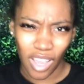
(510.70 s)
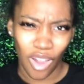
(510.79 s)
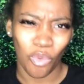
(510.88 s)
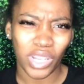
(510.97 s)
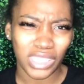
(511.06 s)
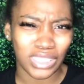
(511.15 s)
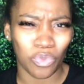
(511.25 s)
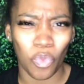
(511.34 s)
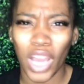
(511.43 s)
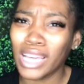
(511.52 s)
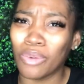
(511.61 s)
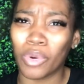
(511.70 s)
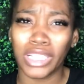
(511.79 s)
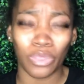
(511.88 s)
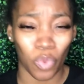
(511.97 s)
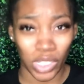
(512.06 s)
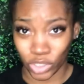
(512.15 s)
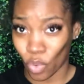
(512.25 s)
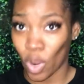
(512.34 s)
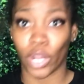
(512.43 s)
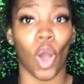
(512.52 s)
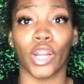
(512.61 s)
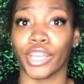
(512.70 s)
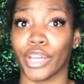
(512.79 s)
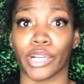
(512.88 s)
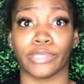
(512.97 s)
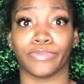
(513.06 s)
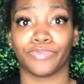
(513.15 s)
what's going on here?